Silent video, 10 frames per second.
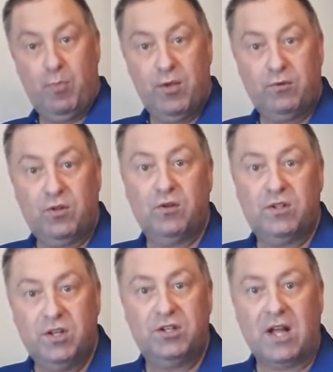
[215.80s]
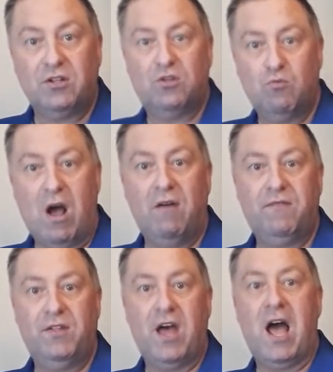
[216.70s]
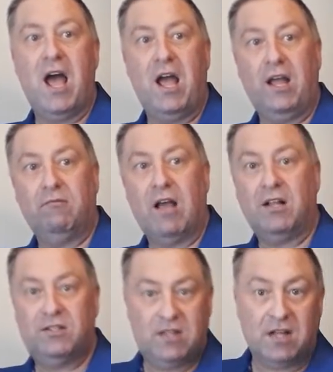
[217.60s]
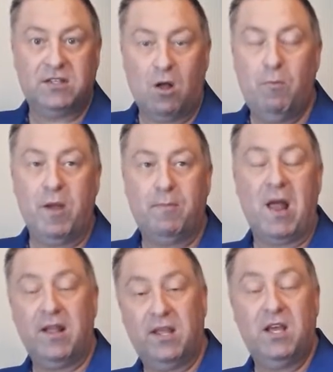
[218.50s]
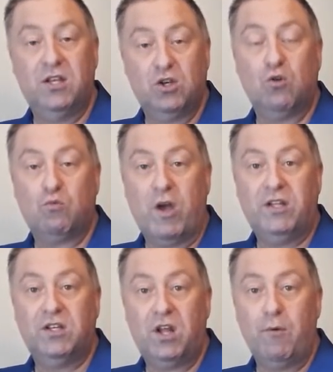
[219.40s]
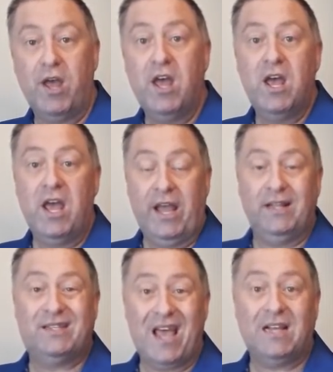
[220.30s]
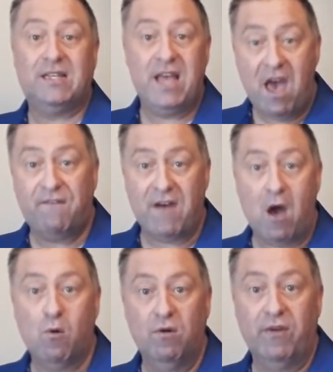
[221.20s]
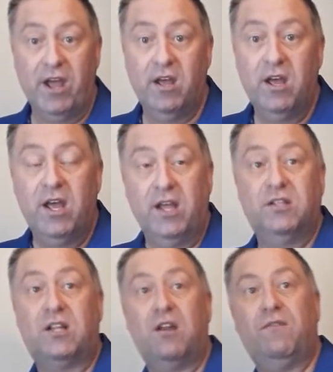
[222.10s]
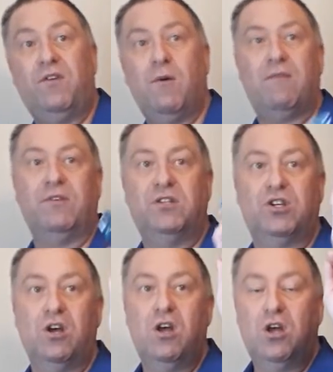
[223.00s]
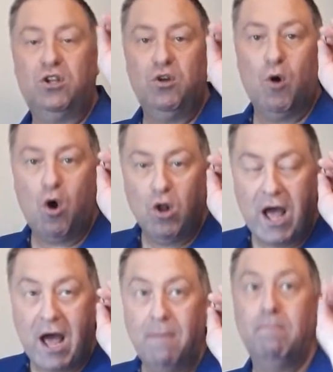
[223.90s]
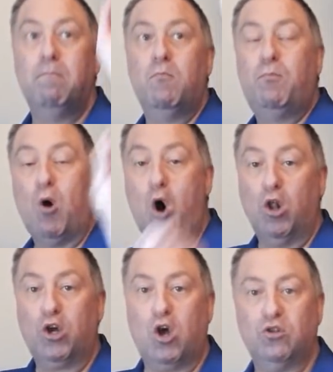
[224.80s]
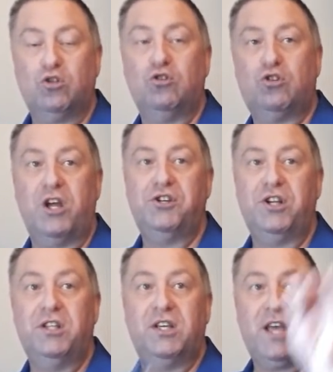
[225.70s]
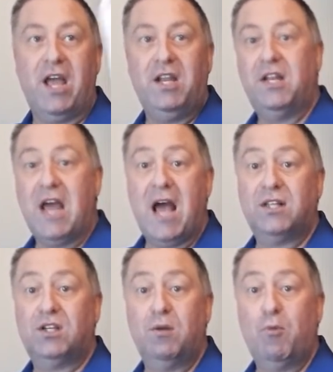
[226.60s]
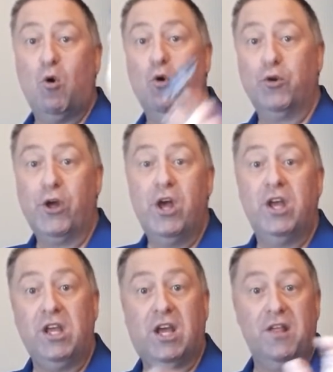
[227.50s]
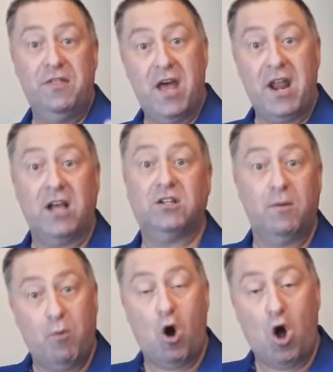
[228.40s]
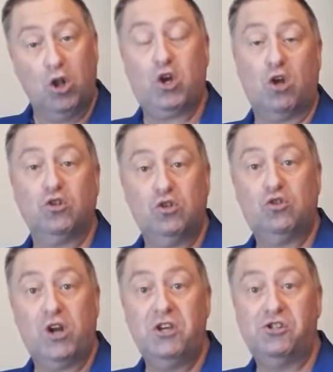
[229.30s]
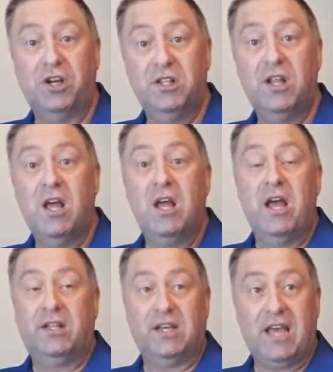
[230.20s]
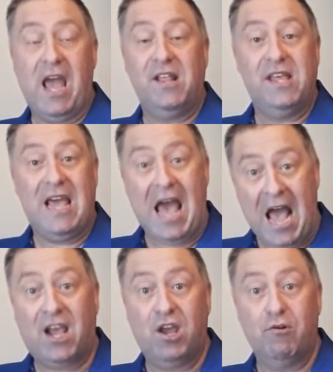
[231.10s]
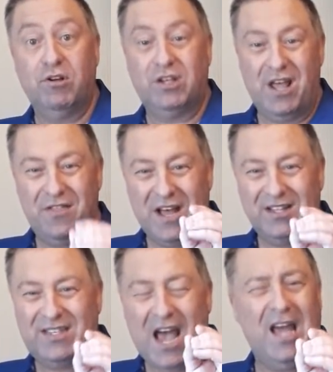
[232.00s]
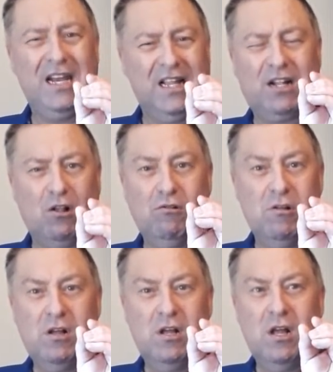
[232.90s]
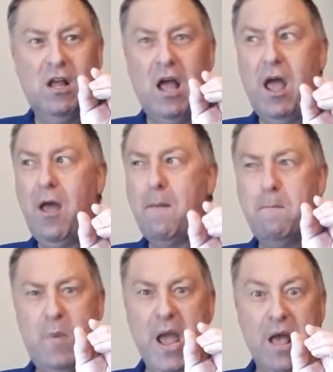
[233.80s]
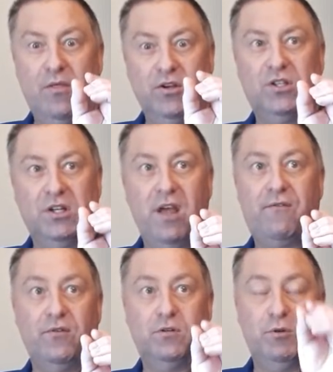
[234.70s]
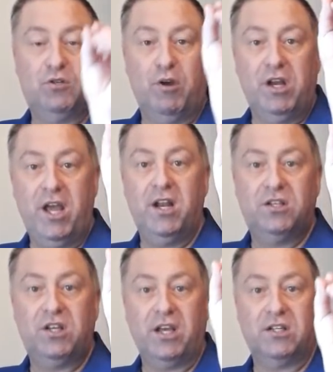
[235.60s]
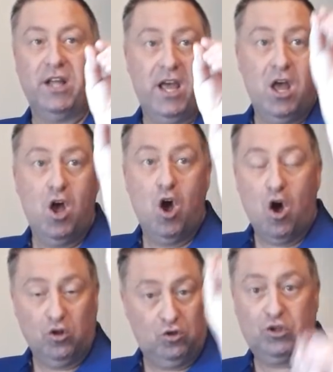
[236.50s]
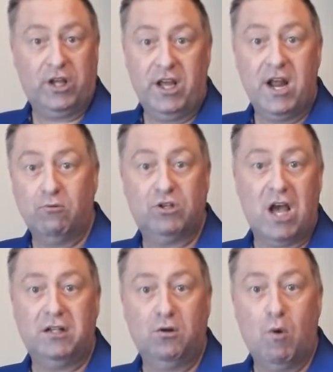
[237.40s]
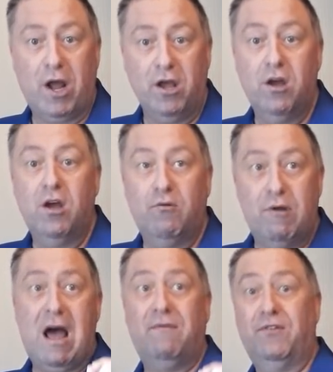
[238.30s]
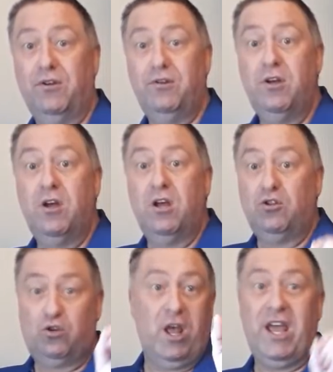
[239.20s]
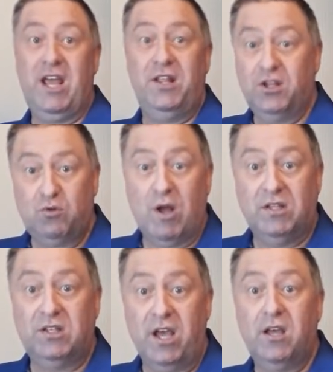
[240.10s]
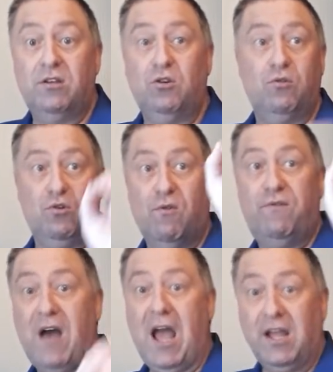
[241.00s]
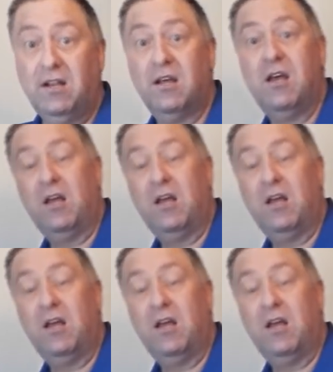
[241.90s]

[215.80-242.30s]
the stance and what have you that I tell people I think is a good way to do it, it takes the effort out of it. Instead of you having to do all that and put all the concentration into getting your dart to the board, you can then actually put all the concentration into getting the accuracy, that tiny little bit that's the difference between hitting a 60 or just hitting outside the wire, rather than just hitting the 20. You'll find,